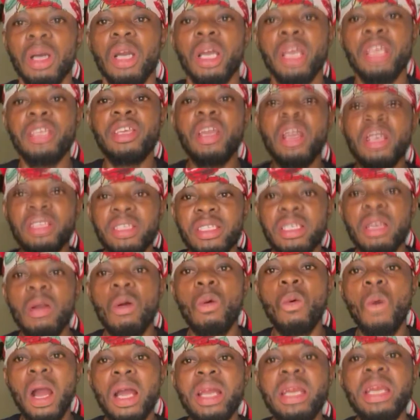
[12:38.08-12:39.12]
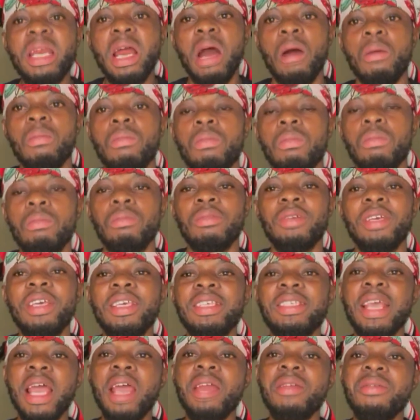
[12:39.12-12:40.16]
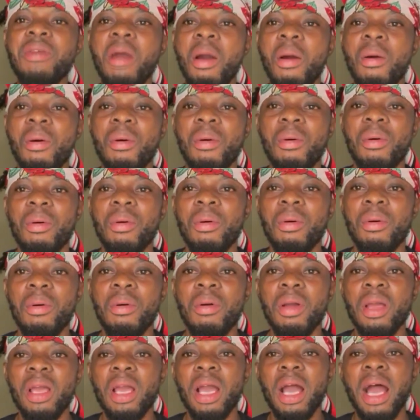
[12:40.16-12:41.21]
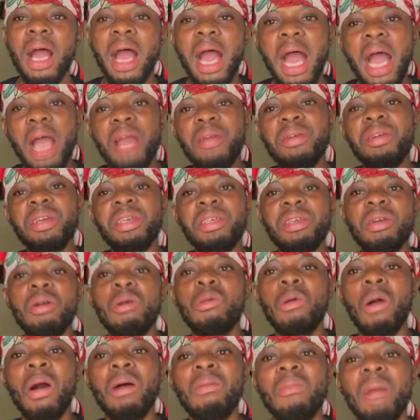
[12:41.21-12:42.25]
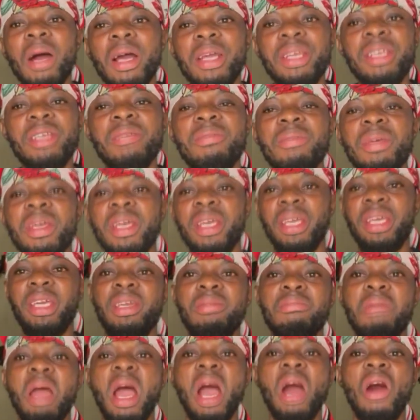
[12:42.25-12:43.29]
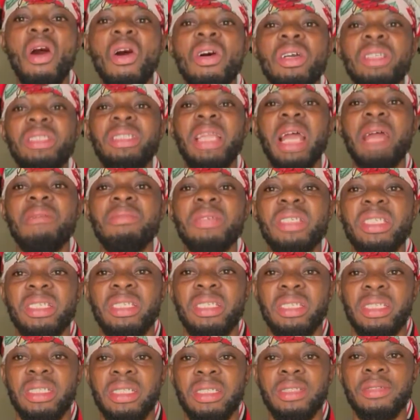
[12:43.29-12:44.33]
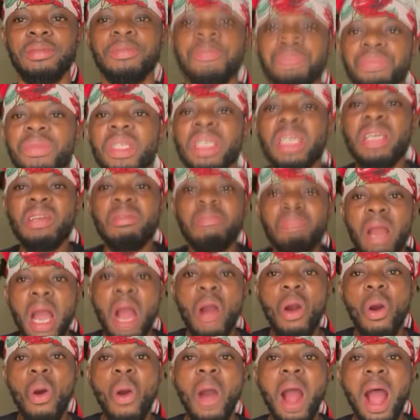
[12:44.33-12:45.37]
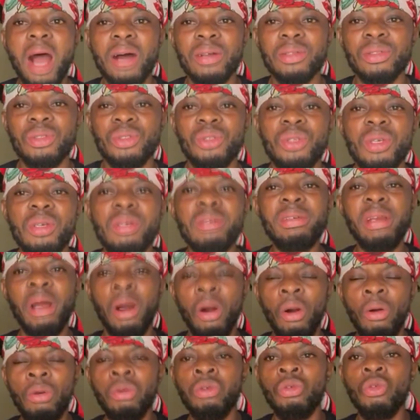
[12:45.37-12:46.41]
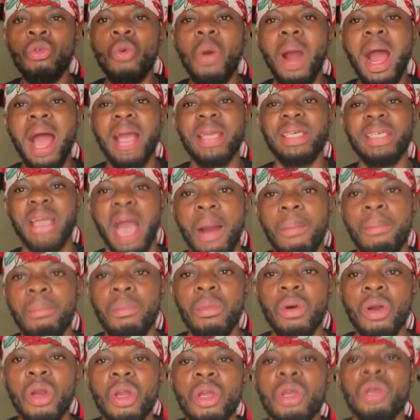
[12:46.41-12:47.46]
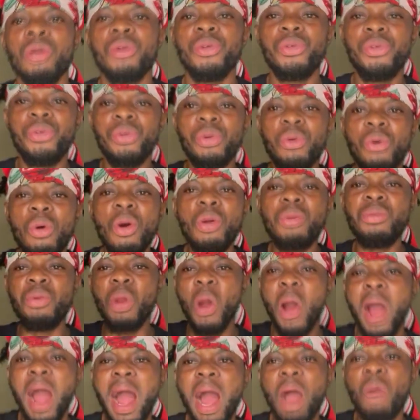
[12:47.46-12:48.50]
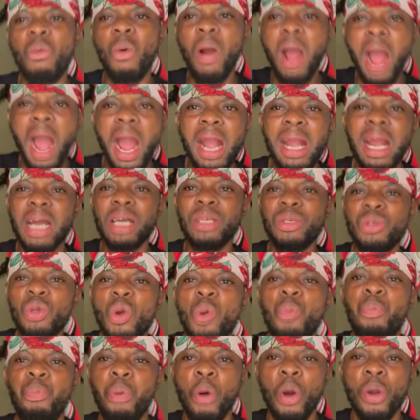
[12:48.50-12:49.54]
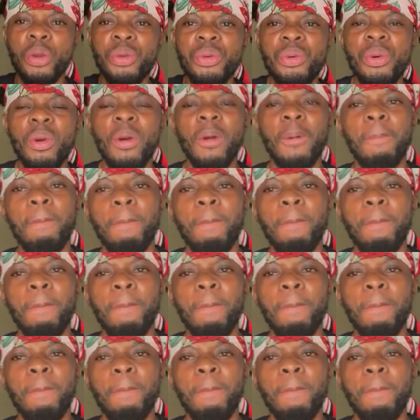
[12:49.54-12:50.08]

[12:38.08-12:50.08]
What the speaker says: Use your condom. He said no. How will you command me in my own chemistry? In my own heart? Do you know who I am? Do you know what I can do for you?